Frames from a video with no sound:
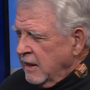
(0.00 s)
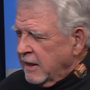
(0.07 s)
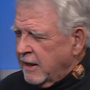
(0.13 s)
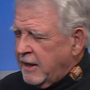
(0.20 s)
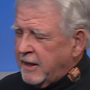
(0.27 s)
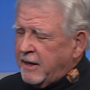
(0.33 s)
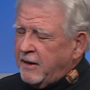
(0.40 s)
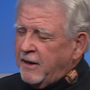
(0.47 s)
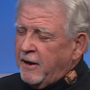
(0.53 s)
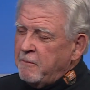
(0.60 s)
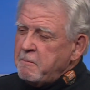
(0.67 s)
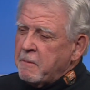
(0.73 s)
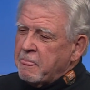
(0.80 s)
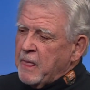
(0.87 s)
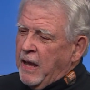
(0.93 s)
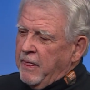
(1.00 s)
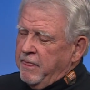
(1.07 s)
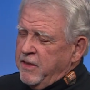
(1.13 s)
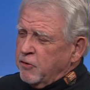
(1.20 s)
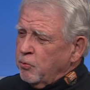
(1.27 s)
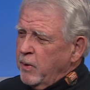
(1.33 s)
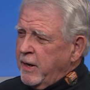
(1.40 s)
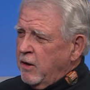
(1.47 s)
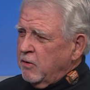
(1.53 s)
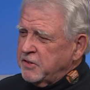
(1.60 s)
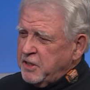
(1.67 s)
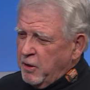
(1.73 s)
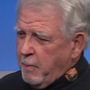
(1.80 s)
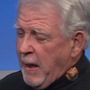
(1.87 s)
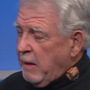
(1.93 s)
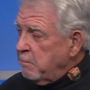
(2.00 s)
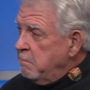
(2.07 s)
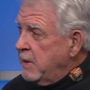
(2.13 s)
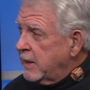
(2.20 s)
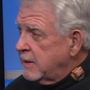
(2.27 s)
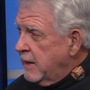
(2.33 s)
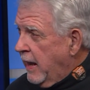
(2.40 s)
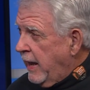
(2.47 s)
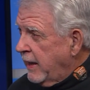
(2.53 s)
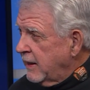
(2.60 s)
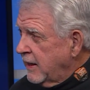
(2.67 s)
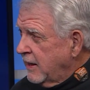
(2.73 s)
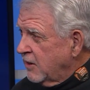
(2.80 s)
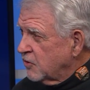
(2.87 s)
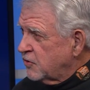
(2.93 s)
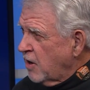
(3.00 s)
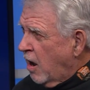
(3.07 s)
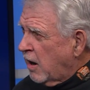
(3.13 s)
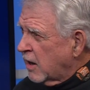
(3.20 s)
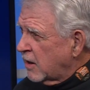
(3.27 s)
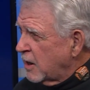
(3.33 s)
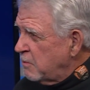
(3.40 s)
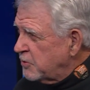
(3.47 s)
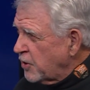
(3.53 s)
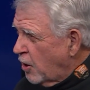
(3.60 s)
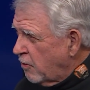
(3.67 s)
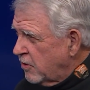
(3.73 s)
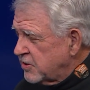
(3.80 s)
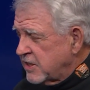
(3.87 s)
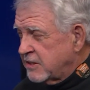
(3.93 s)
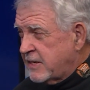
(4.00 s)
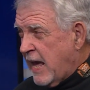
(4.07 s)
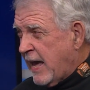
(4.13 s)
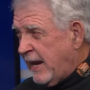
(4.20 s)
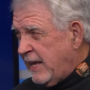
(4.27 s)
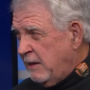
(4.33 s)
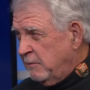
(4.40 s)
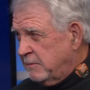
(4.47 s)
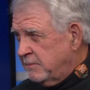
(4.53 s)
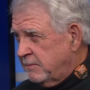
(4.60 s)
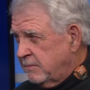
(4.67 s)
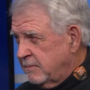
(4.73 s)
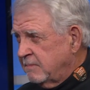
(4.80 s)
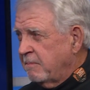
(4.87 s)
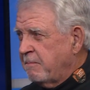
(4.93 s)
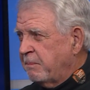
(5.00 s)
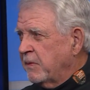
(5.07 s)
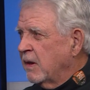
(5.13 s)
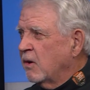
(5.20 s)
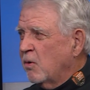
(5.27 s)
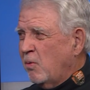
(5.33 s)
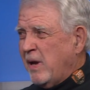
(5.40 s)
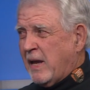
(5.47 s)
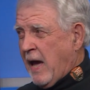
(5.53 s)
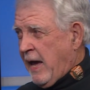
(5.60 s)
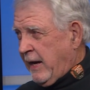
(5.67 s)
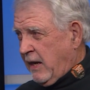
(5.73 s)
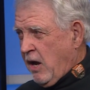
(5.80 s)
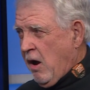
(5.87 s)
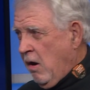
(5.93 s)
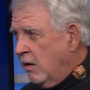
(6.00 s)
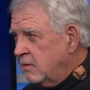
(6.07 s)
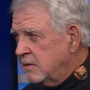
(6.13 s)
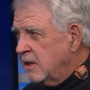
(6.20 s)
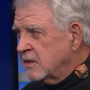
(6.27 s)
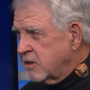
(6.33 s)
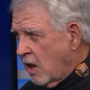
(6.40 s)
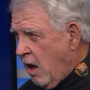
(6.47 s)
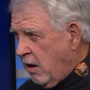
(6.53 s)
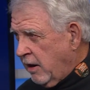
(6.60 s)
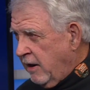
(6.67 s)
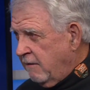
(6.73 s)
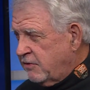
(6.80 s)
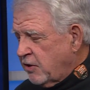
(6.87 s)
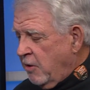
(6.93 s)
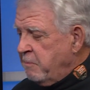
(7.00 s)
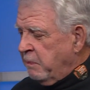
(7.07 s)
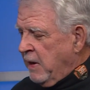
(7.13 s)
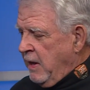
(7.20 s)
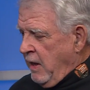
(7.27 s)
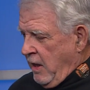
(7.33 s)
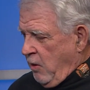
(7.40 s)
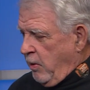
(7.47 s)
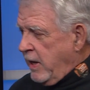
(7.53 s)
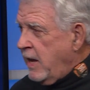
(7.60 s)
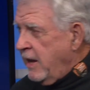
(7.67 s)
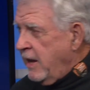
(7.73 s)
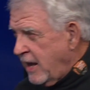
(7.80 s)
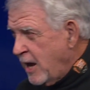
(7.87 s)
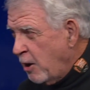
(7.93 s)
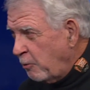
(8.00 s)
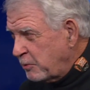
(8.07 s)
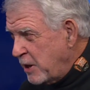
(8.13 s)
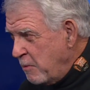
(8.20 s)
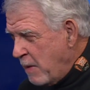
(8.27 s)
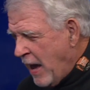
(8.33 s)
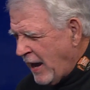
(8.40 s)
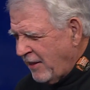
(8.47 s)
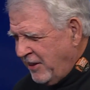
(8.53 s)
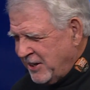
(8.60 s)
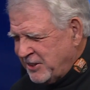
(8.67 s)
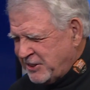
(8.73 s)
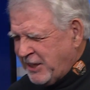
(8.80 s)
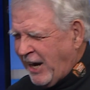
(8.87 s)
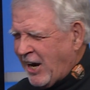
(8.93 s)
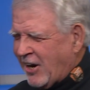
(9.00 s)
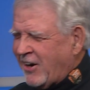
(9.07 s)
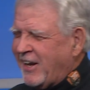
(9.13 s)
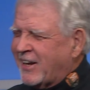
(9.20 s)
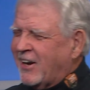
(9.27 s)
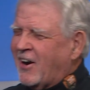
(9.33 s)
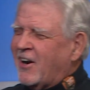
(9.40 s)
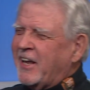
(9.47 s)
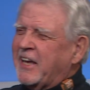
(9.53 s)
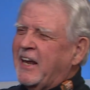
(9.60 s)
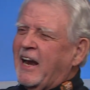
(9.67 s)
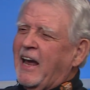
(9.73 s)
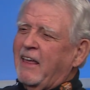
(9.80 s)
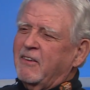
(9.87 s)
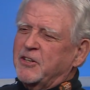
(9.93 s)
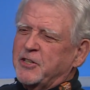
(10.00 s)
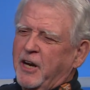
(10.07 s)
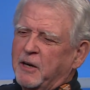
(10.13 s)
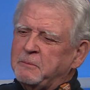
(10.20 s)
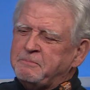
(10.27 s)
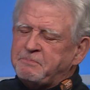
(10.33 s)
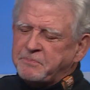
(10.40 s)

And uh, this went on till about midnight, and his daughter comes over and says, "Daddy, we got to go. It's long enough." So we helped him out of the chair. You could hardly get out of the chair.